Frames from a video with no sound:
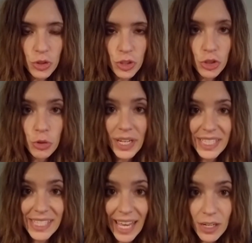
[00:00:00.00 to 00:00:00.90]
to
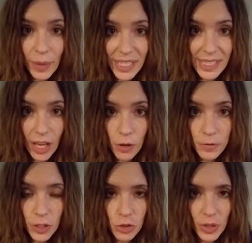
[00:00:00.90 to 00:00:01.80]
transcend myself
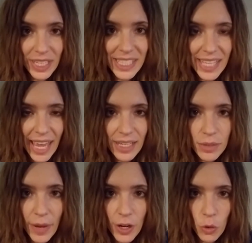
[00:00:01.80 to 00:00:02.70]
to
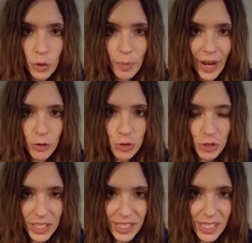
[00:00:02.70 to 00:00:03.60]
transcend my own
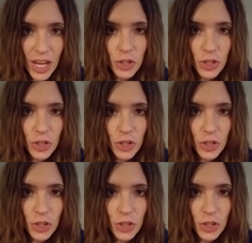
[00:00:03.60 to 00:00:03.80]
boundaries